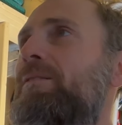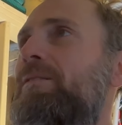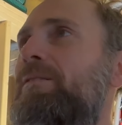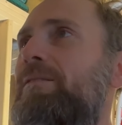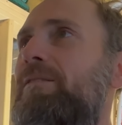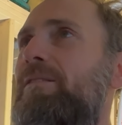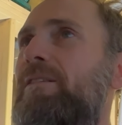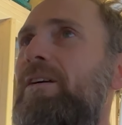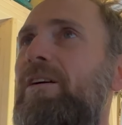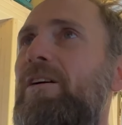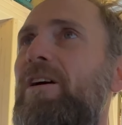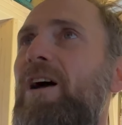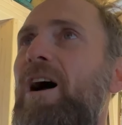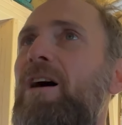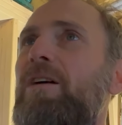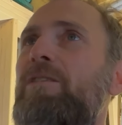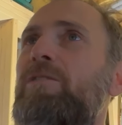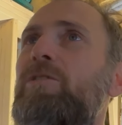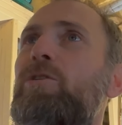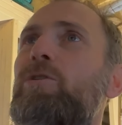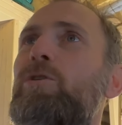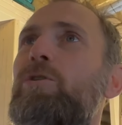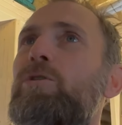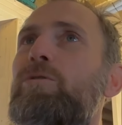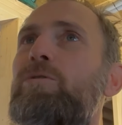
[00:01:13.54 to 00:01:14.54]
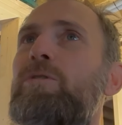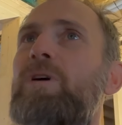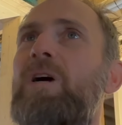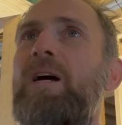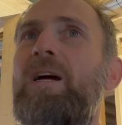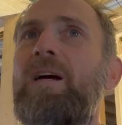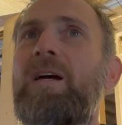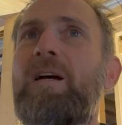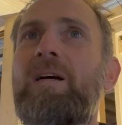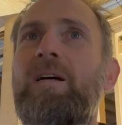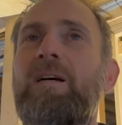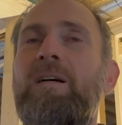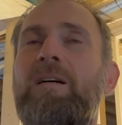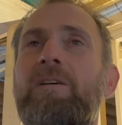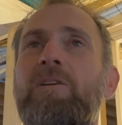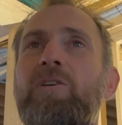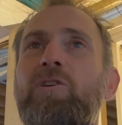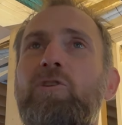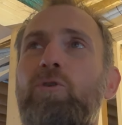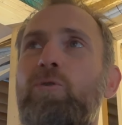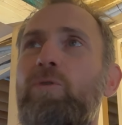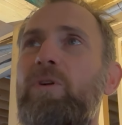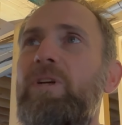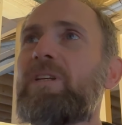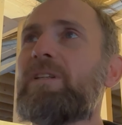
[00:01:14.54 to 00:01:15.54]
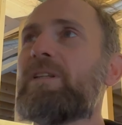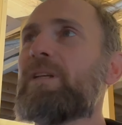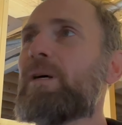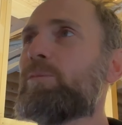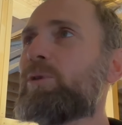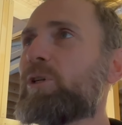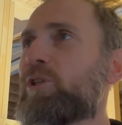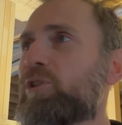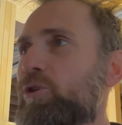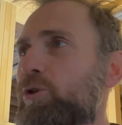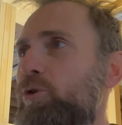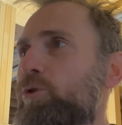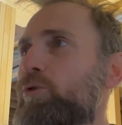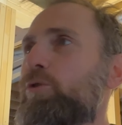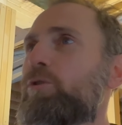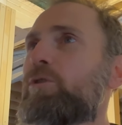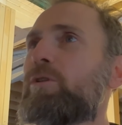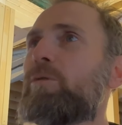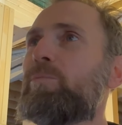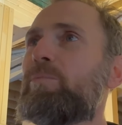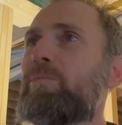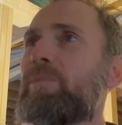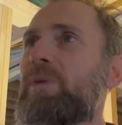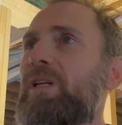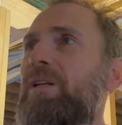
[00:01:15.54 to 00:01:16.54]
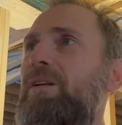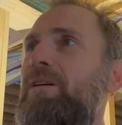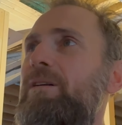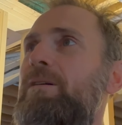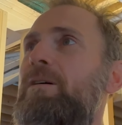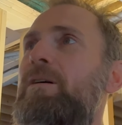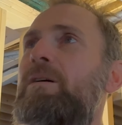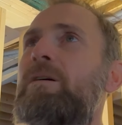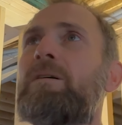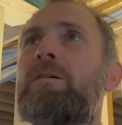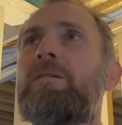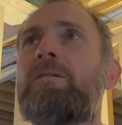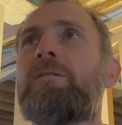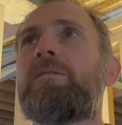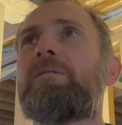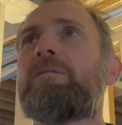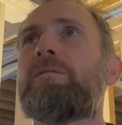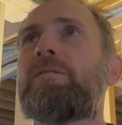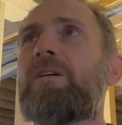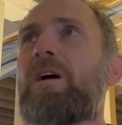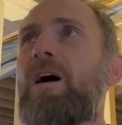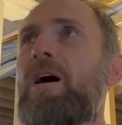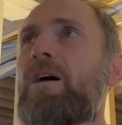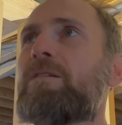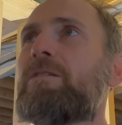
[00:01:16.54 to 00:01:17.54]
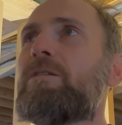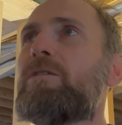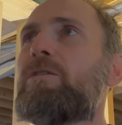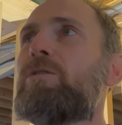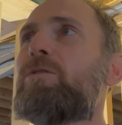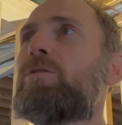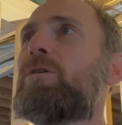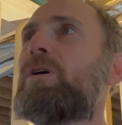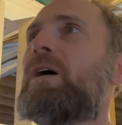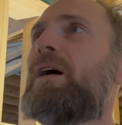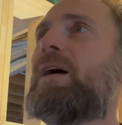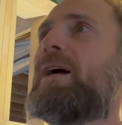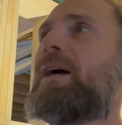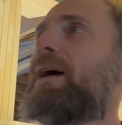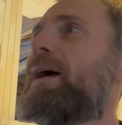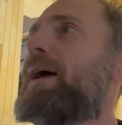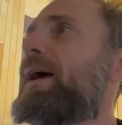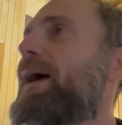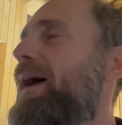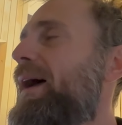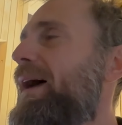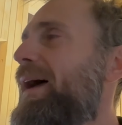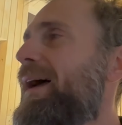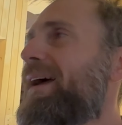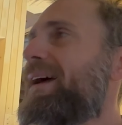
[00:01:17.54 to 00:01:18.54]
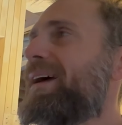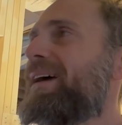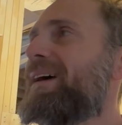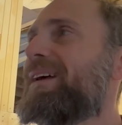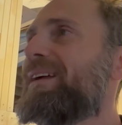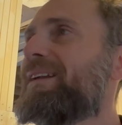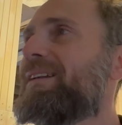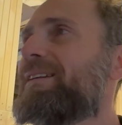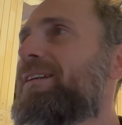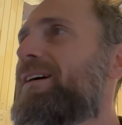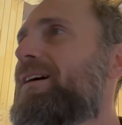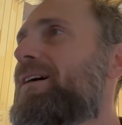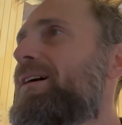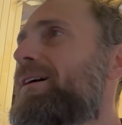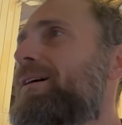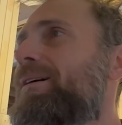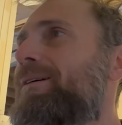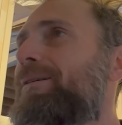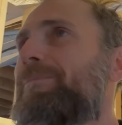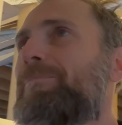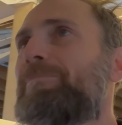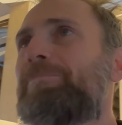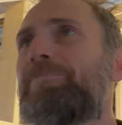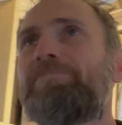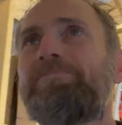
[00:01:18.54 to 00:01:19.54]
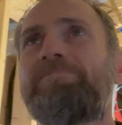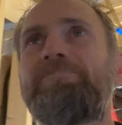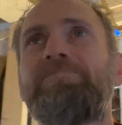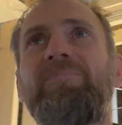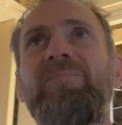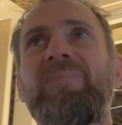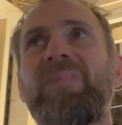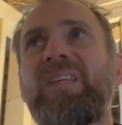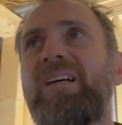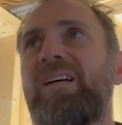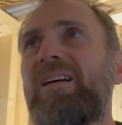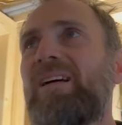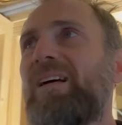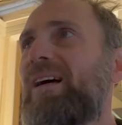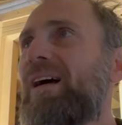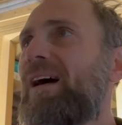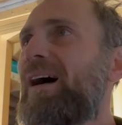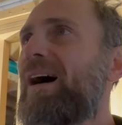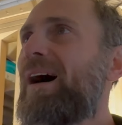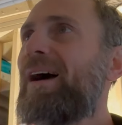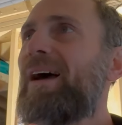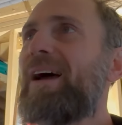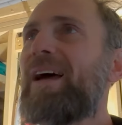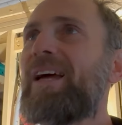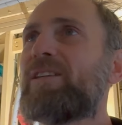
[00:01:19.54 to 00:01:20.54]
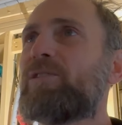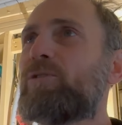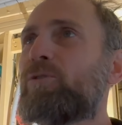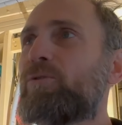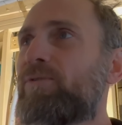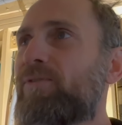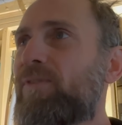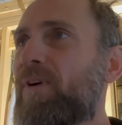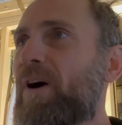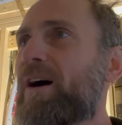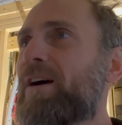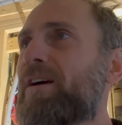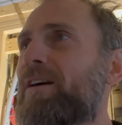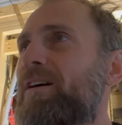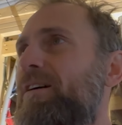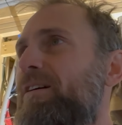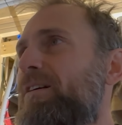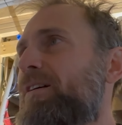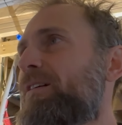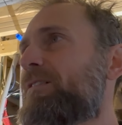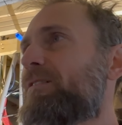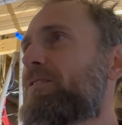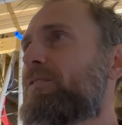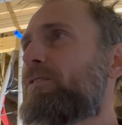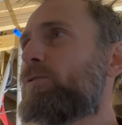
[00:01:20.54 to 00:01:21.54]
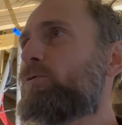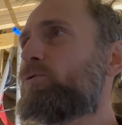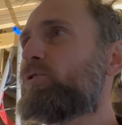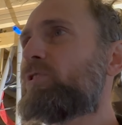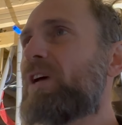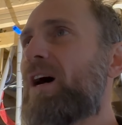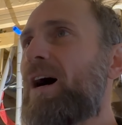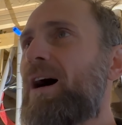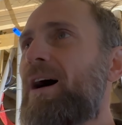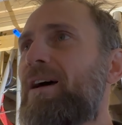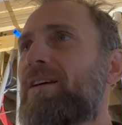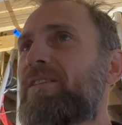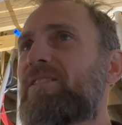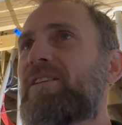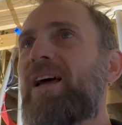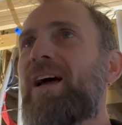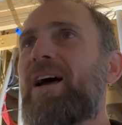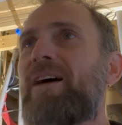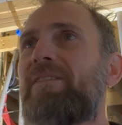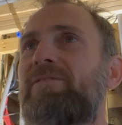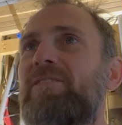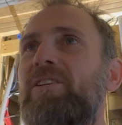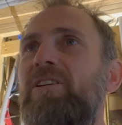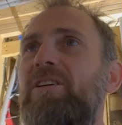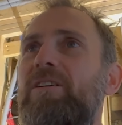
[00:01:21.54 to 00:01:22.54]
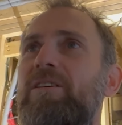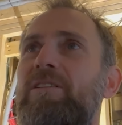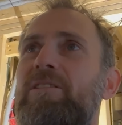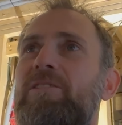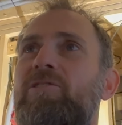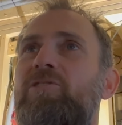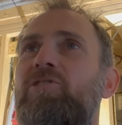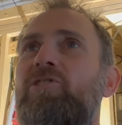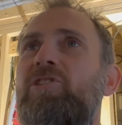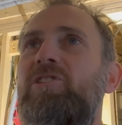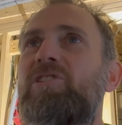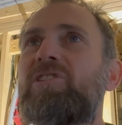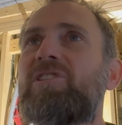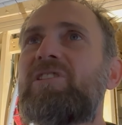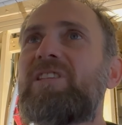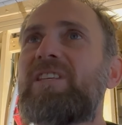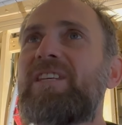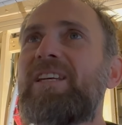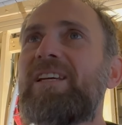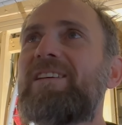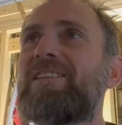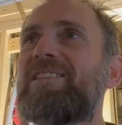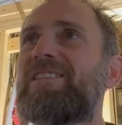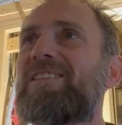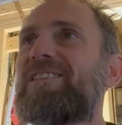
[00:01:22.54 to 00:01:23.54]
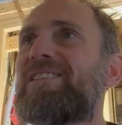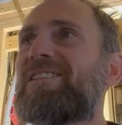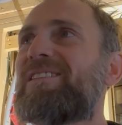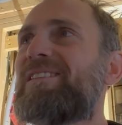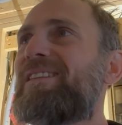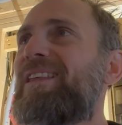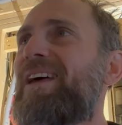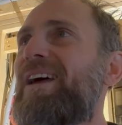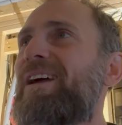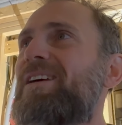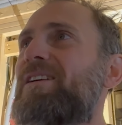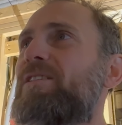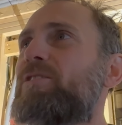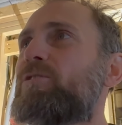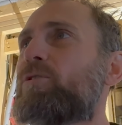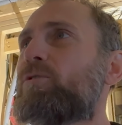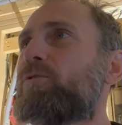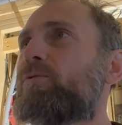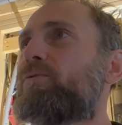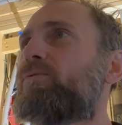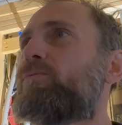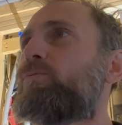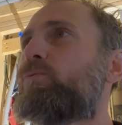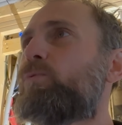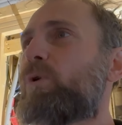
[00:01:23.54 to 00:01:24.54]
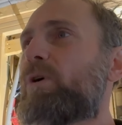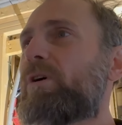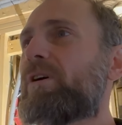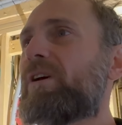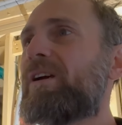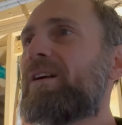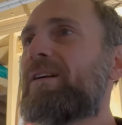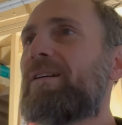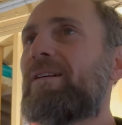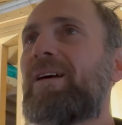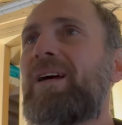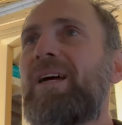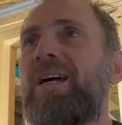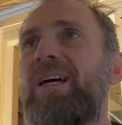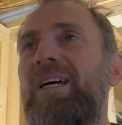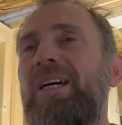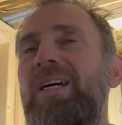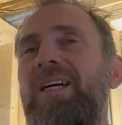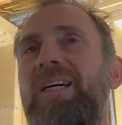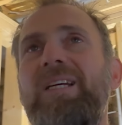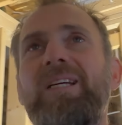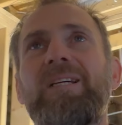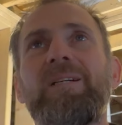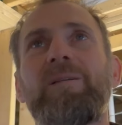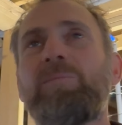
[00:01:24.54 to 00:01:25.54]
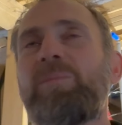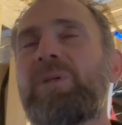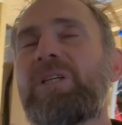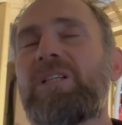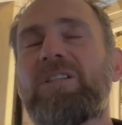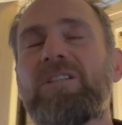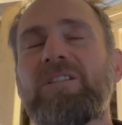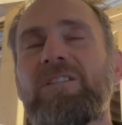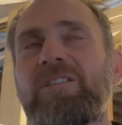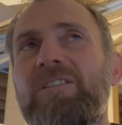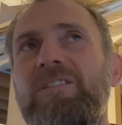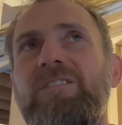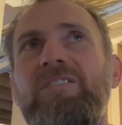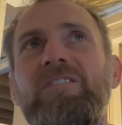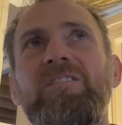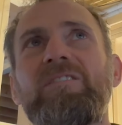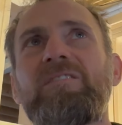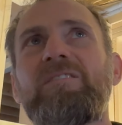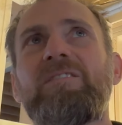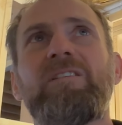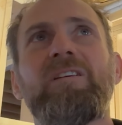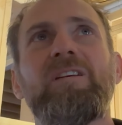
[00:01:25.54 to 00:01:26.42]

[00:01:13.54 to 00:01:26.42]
the condo unit number 2, the middle condo, and I had to fire those guys after just 6 days of working because